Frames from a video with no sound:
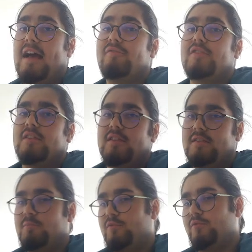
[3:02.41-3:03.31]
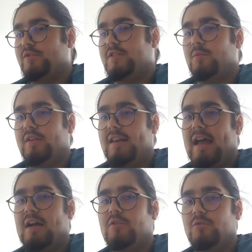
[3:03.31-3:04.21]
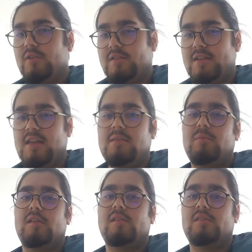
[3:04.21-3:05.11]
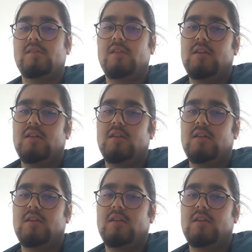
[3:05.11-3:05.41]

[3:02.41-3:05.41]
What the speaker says: after this move rook c1, now you can take, because